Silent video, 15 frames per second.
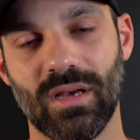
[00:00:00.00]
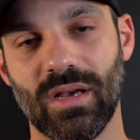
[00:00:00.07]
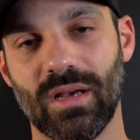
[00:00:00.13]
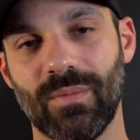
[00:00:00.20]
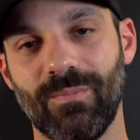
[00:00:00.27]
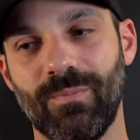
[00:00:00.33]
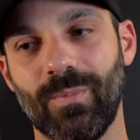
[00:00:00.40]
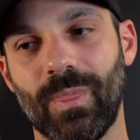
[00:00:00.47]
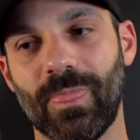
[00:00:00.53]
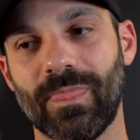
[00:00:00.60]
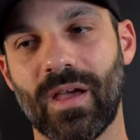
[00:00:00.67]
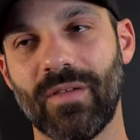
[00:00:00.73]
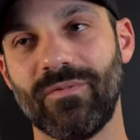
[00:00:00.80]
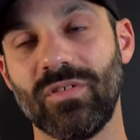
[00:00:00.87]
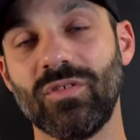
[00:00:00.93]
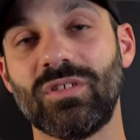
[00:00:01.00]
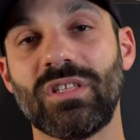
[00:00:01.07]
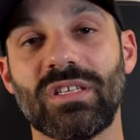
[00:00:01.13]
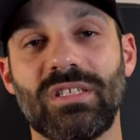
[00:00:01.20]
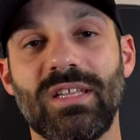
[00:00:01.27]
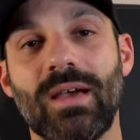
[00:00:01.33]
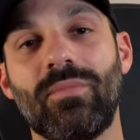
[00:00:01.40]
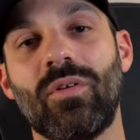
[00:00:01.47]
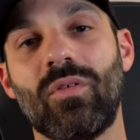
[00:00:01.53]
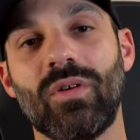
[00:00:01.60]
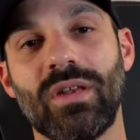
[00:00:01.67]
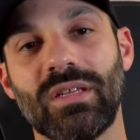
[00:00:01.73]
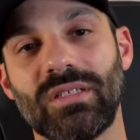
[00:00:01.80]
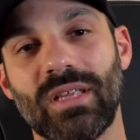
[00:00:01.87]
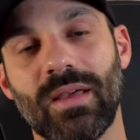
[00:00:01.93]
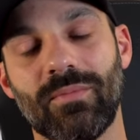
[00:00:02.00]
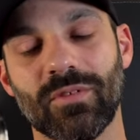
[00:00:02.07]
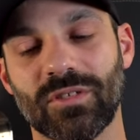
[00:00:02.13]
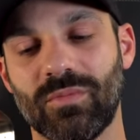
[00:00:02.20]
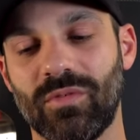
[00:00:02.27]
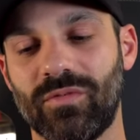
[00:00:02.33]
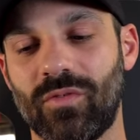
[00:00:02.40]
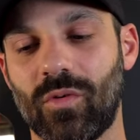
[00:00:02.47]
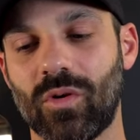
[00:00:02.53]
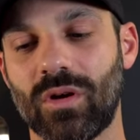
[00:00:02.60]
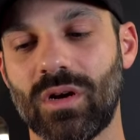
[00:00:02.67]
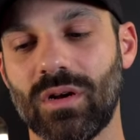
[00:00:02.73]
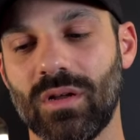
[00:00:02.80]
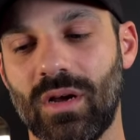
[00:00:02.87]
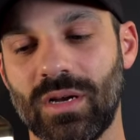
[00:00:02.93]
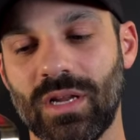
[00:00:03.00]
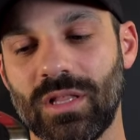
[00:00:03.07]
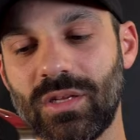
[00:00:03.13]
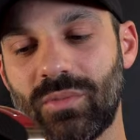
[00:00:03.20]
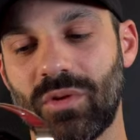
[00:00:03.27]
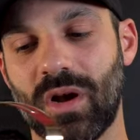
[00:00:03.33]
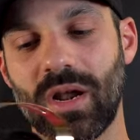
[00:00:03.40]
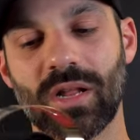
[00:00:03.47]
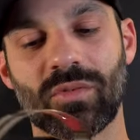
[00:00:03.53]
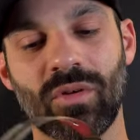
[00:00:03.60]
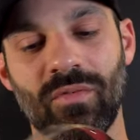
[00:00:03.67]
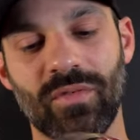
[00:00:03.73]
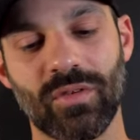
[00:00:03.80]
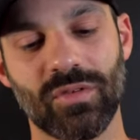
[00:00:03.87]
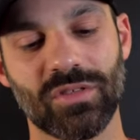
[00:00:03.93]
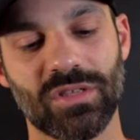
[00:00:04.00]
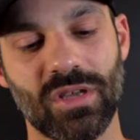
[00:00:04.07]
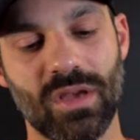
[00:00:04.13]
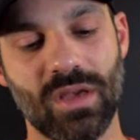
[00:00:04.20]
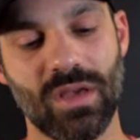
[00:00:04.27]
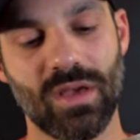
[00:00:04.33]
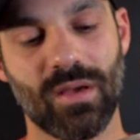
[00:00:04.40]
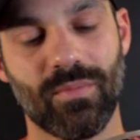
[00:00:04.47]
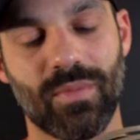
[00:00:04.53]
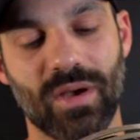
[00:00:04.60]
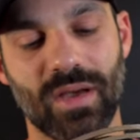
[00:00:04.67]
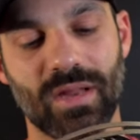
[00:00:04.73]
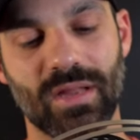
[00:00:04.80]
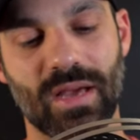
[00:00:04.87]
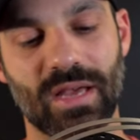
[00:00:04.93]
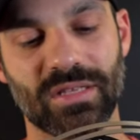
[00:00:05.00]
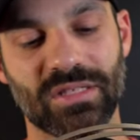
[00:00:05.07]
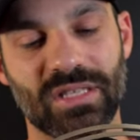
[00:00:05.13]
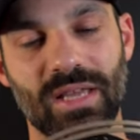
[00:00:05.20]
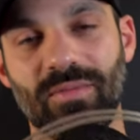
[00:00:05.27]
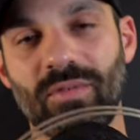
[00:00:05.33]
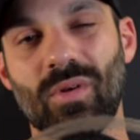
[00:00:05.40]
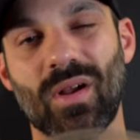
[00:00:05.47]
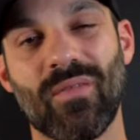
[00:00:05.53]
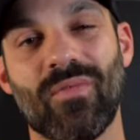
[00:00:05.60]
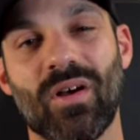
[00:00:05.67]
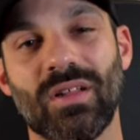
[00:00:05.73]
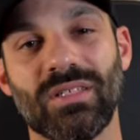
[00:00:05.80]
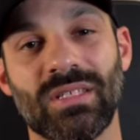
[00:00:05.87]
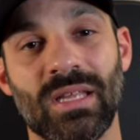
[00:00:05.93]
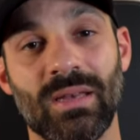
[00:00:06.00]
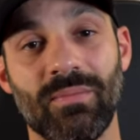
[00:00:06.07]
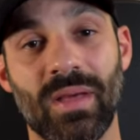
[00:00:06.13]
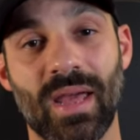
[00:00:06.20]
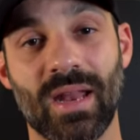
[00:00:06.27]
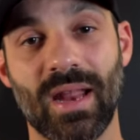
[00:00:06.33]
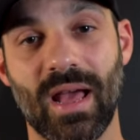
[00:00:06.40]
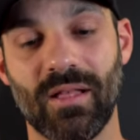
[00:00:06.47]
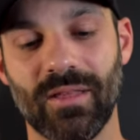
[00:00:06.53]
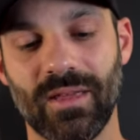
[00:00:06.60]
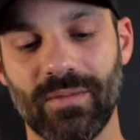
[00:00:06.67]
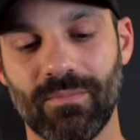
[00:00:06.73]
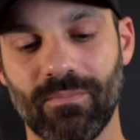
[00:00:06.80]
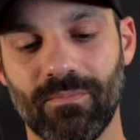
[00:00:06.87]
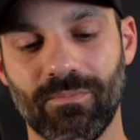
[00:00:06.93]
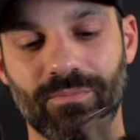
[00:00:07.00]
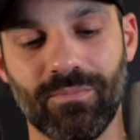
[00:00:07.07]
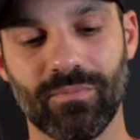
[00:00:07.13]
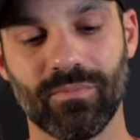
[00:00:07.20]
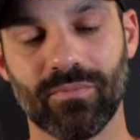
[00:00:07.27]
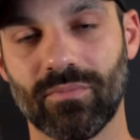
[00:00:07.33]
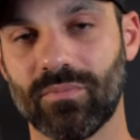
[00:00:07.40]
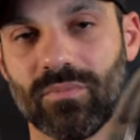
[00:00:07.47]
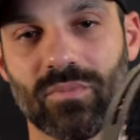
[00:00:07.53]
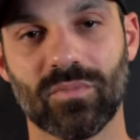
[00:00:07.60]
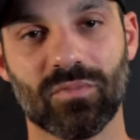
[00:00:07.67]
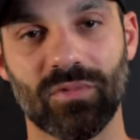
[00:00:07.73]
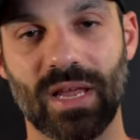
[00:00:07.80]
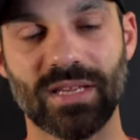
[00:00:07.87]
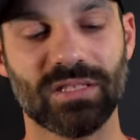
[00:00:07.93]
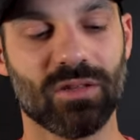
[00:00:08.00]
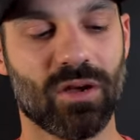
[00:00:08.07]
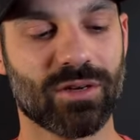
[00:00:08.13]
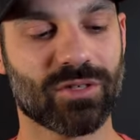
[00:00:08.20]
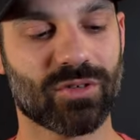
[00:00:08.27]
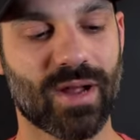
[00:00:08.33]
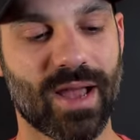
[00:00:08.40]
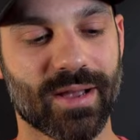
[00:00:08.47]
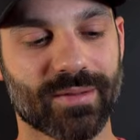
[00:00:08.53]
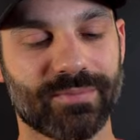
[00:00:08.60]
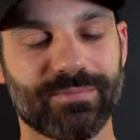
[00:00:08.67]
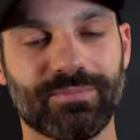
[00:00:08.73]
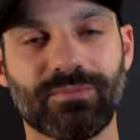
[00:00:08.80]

Um, I've used this demo in examples before on other product reviews, but uh, Stevie Ray Vaughan's Tin Pan Alley, nice long track.